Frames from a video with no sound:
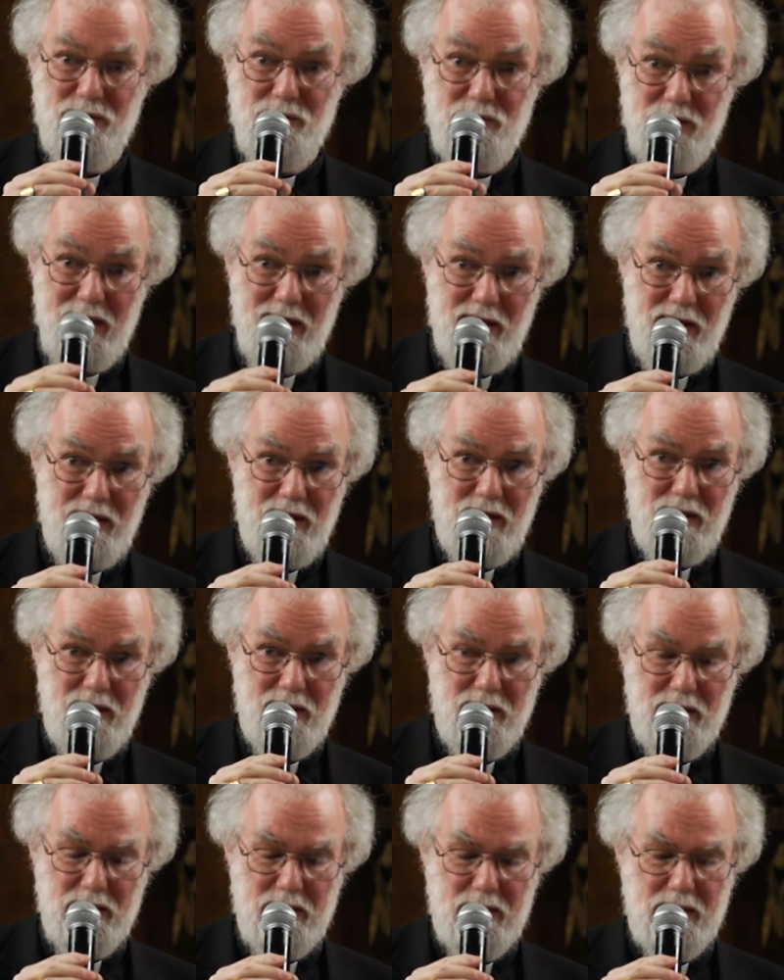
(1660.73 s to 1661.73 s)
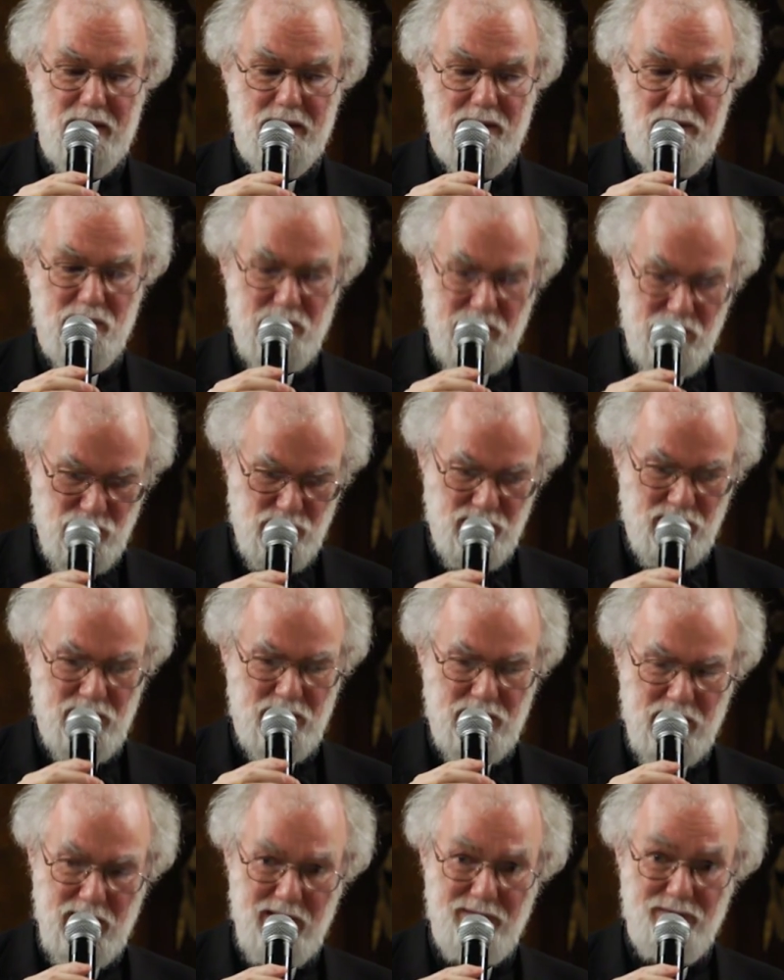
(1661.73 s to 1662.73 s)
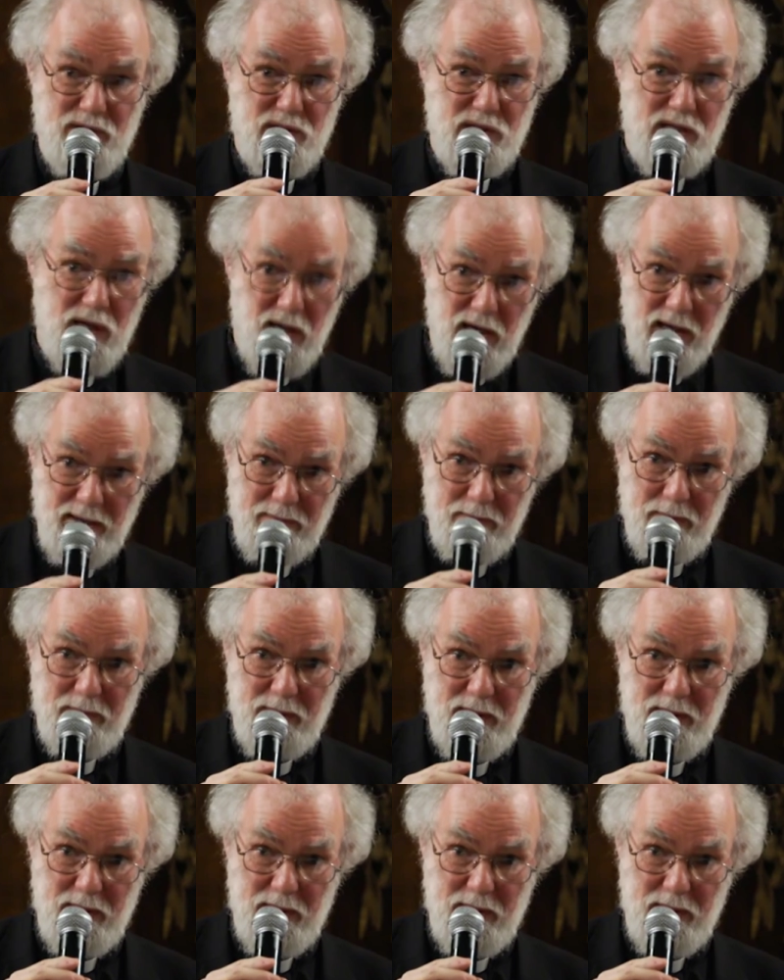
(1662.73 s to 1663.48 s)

daily decision to give time